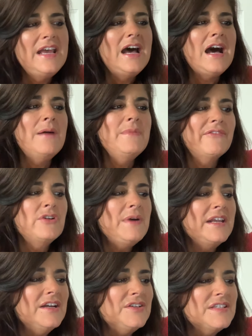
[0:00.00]

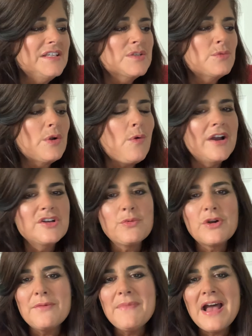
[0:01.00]
Everybody else is required to
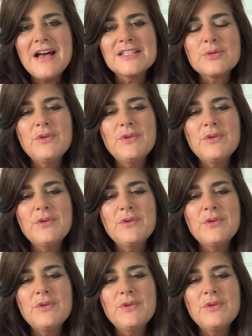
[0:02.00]
wear a mask.